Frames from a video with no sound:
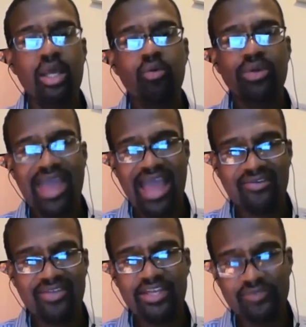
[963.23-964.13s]
We
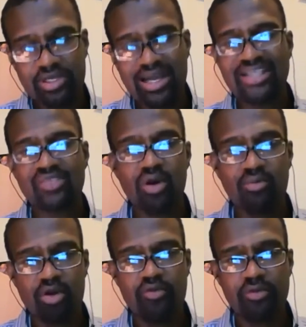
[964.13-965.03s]
have that. If you guys want
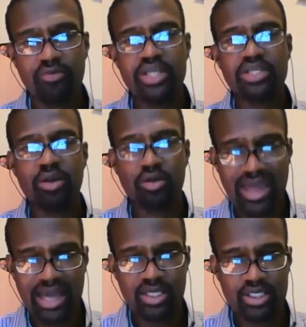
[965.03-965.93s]
more information on
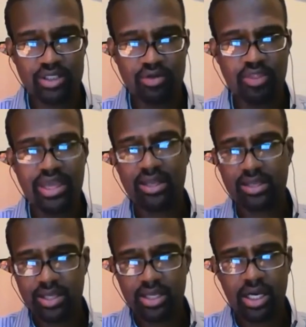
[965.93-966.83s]
how to do that,
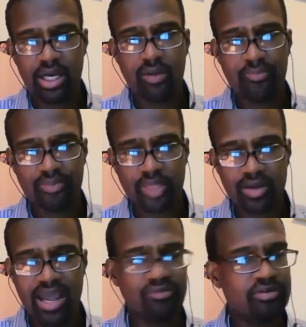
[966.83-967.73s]

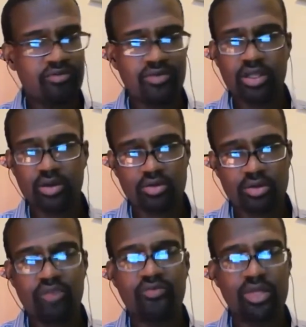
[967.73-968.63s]
after the video,
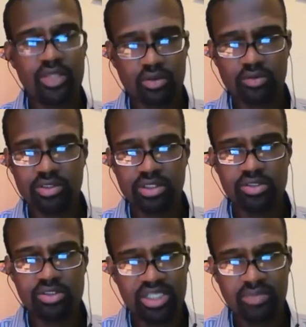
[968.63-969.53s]
during the video,
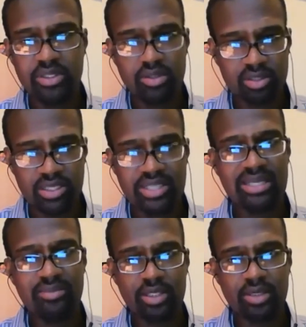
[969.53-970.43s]
send me your link.
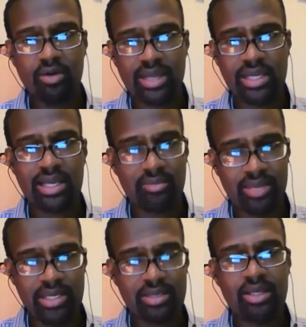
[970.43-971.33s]
Let me know, hey, I'm
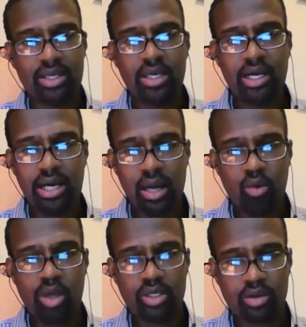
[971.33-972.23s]
in. I
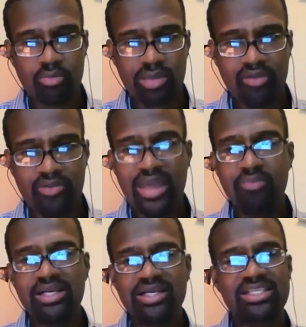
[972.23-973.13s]
want to know about that,
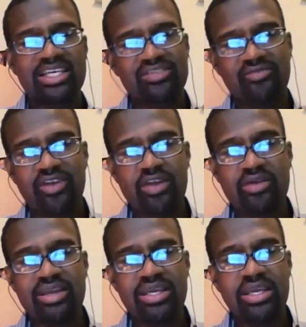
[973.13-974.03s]
because it's
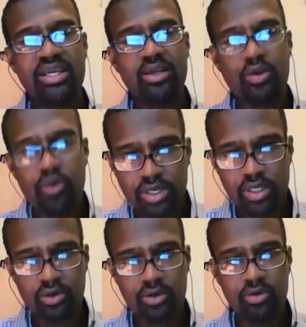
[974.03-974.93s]
very
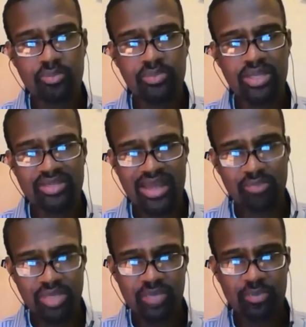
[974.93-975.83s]
critical that
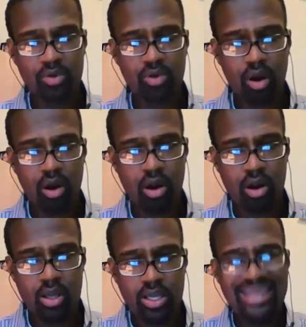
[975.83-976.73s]
people are
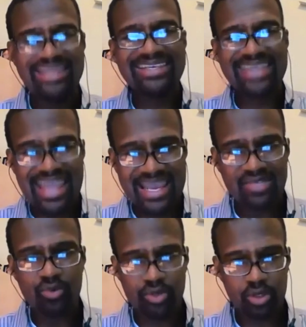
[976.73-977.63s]
engaged
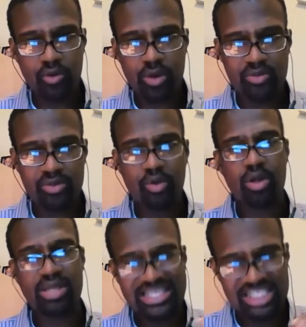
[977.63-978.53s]
with their credit report,
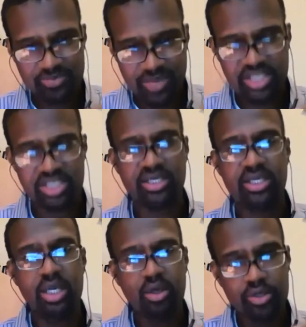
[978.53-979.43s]
especially
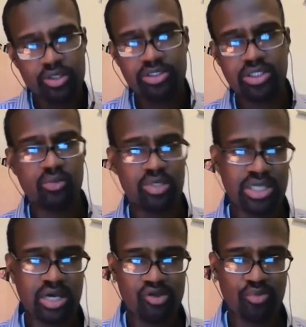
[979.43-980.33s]
when you're dealing with
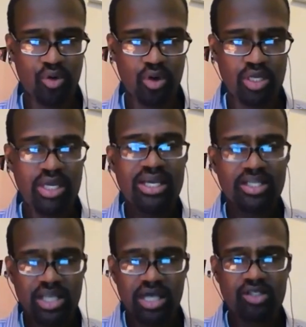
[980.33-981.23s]
child support.
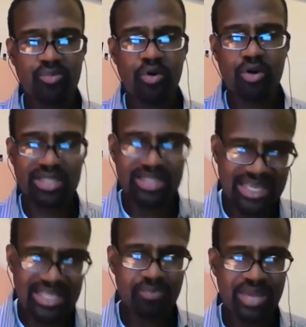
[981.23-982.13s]
Child support
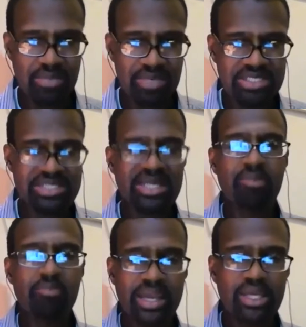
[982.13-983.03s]
late payments
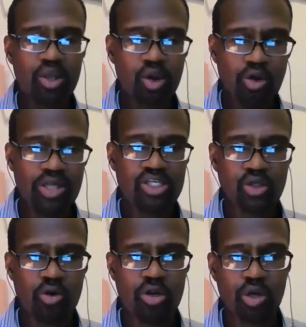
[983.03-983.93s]
make your credit
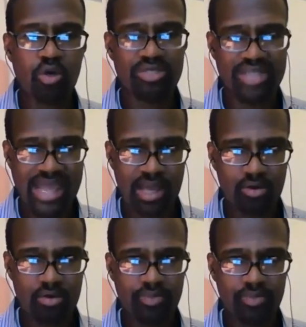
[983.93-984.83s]
score go down.
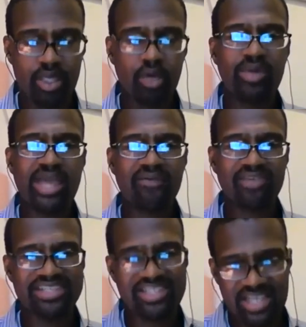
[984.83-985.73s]
We have a
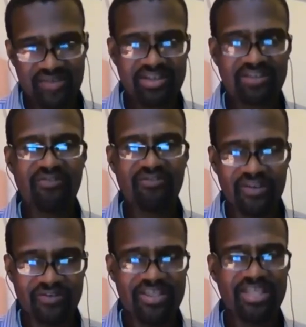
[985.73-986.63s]

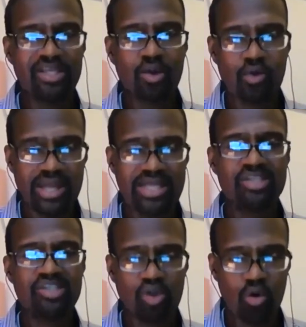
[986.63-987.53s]
750 credit
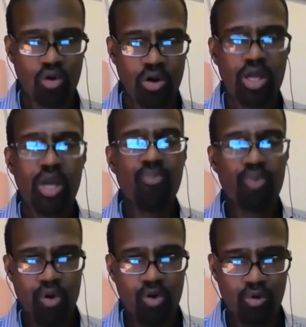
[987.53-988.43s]
score
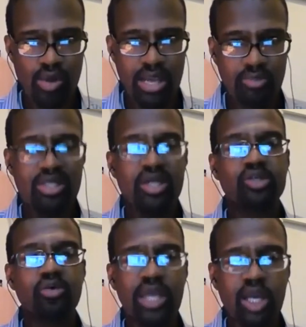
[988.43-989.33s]
program to
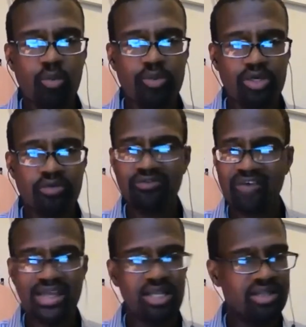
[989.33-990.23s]
help you
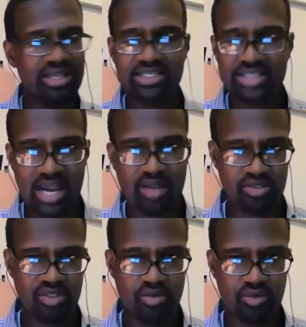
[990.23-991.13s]
fight the entire
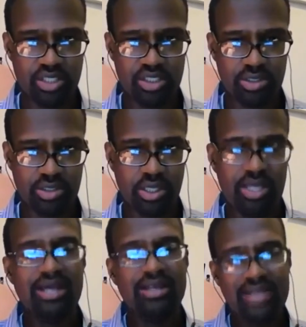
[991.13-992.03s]
situation.
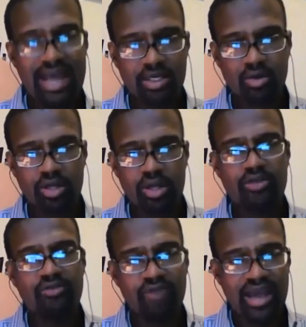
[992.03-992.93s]
Not only are you
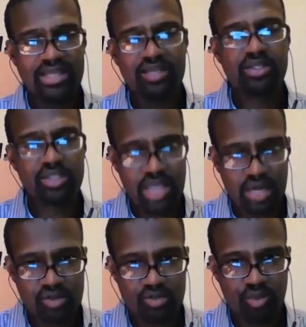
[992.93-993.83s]
fighting the child
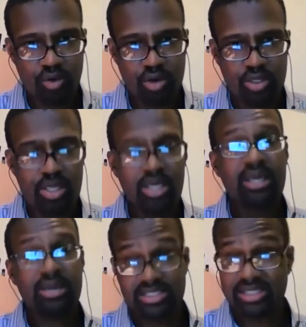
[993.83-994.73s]
support,
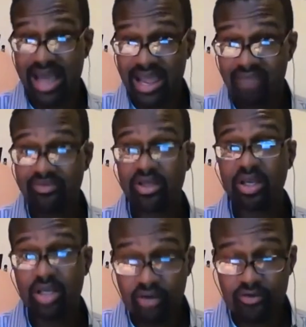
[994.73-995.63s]
because I have the
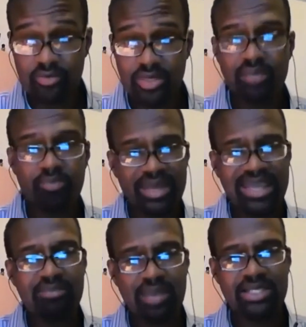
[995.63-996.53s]
government pay
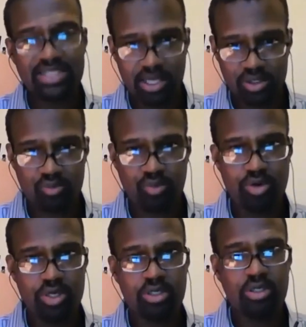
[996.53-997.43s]
my child support.
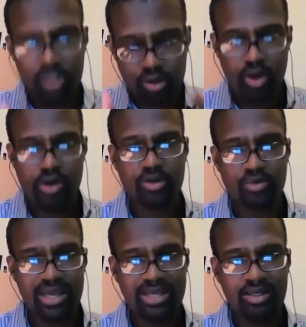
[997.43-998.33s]
You heard it right.